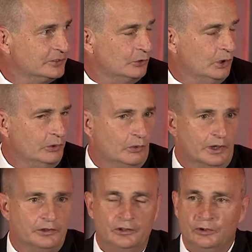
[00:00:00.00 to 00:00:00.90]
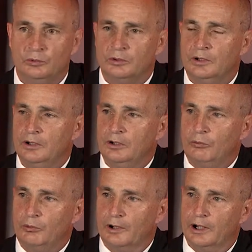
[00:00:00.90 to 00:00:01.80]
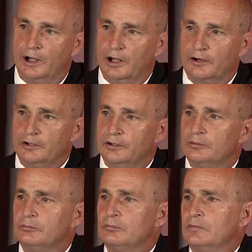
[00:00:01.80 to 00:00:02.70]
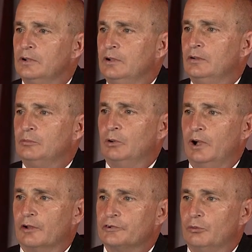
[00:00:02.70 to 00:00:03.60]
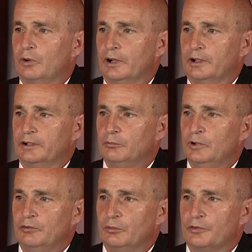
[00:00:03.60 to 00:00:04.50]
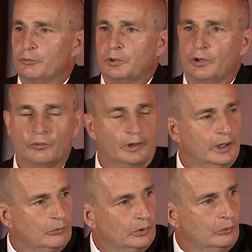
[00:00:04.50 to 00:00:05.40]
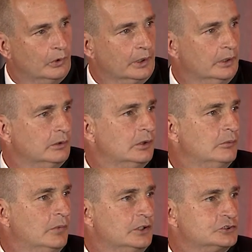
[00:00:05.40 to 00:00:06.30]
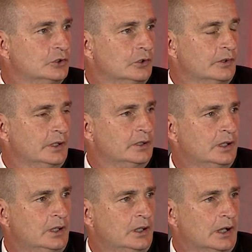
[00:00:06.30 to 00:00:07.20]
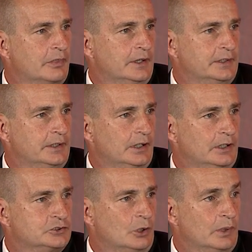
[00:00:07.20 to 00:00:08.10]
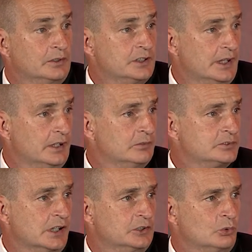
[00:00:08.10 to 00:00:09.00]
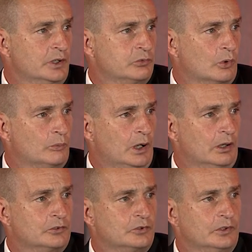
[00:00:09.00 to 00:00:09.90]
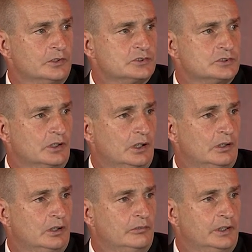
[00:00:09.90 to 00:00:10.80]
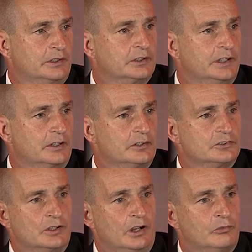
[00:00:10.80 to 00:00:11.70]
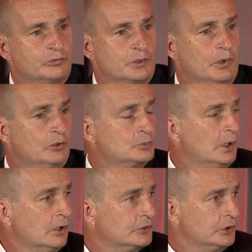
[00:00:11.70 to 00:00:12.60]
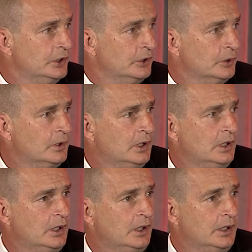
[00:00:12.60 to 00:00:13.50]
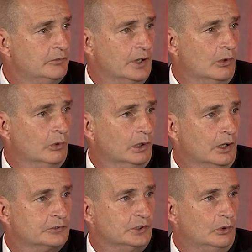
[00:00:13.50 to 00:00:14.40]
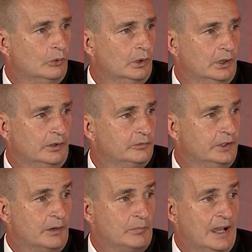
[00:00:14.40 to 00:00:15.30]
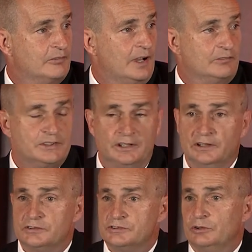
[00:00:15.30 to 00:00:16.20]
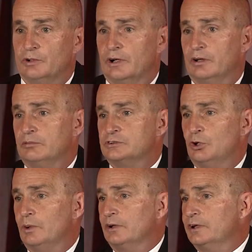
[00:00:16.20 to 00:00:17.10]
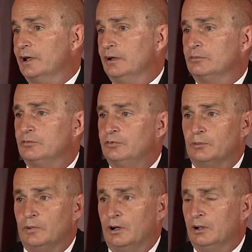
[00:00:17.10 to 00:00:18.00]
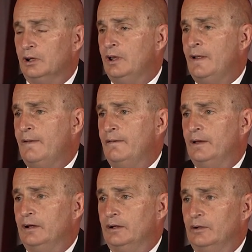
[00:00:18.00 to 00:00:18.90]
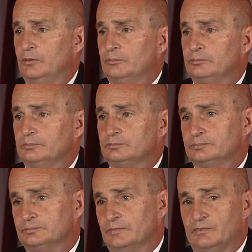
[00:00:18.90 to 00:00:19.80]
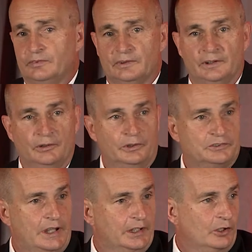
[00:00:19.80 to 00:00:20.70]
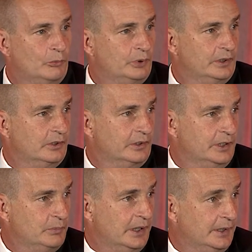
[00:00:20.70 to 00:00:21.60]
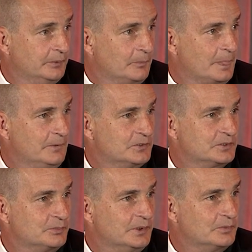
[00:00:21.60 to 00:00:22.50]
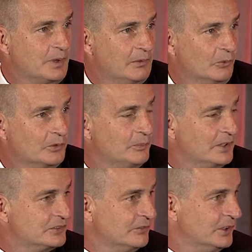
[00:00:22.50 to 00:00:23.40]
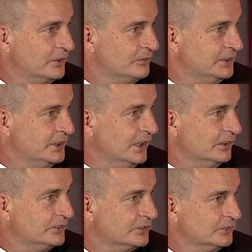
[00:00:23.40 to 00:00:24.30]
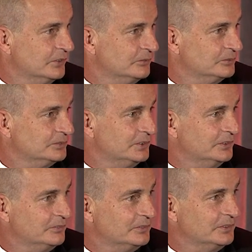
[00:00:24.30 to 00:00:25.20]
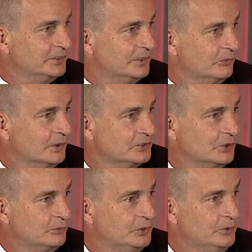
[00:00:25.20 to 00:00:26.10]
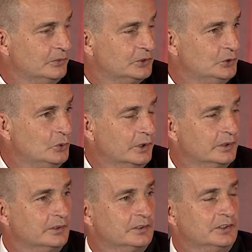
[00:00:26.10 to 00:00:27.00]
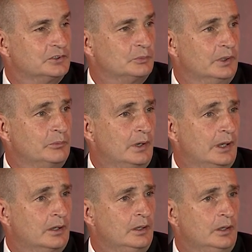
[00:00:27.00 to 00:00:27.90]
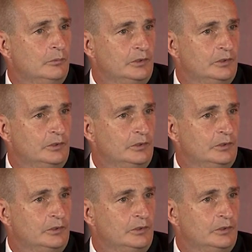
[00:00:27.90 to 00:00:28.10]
So what we want to do, we want to honor you, but we also want to get moving with the program. We want to make sure that I think uh, Joe Montana signed 24 balls for this uh, event to kick this off. Some of those balls are here. If y'all will also, uh, if you have buy five tickets, you'll get a Joe Montana football. Um, and then when you take it home, put it on eBay. It's, it's probably worth about $750, so don't, don't rush home too, too quick to get your money back.